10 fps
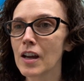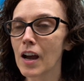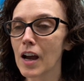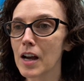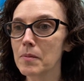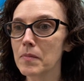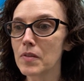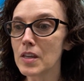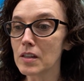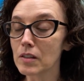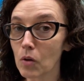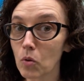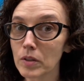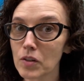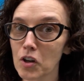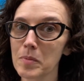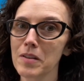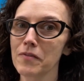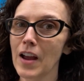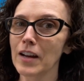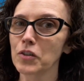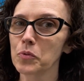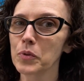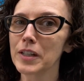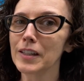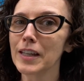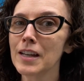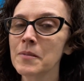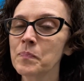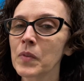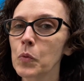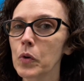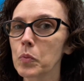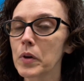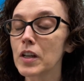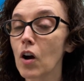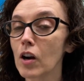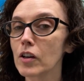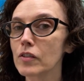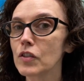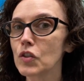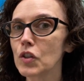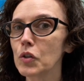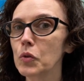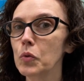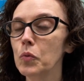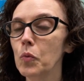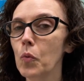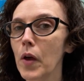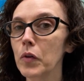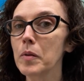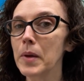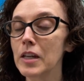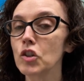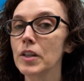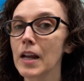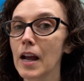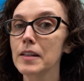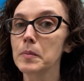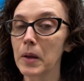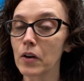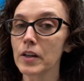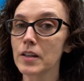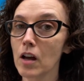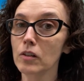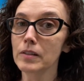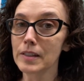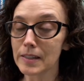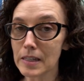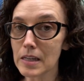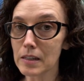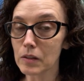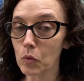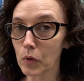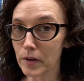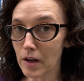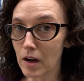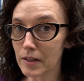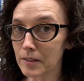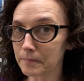Um, the sole determinant factor really with regards to whether a patient has periodontal disease or not.